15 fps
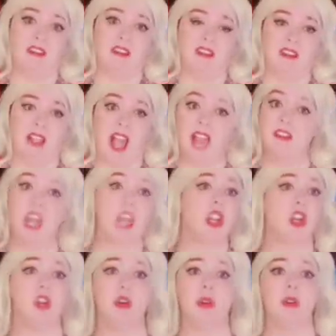I've got
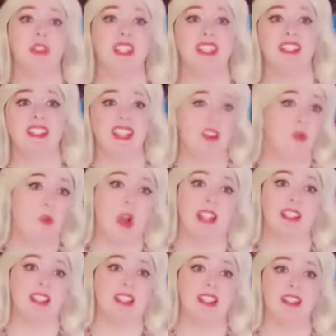who's it's and what's
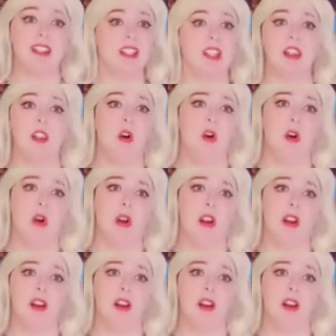it's galore.